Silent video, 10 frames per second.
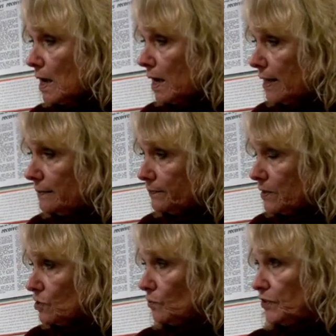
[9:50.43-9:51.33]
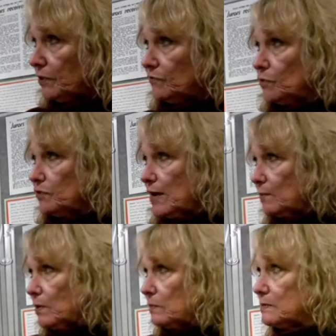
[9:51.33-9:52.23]
And so therefore that
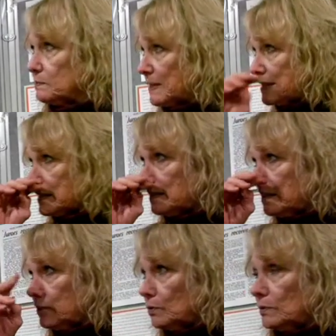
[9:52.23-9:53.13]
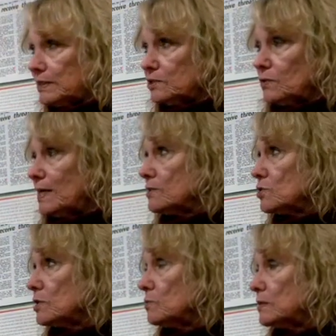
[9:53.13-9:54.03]
was basically their only
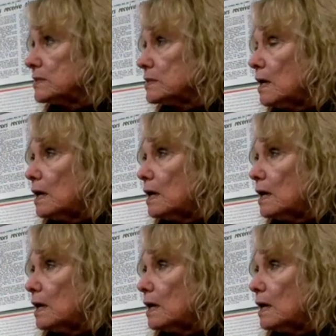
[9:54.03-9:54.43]
strategy was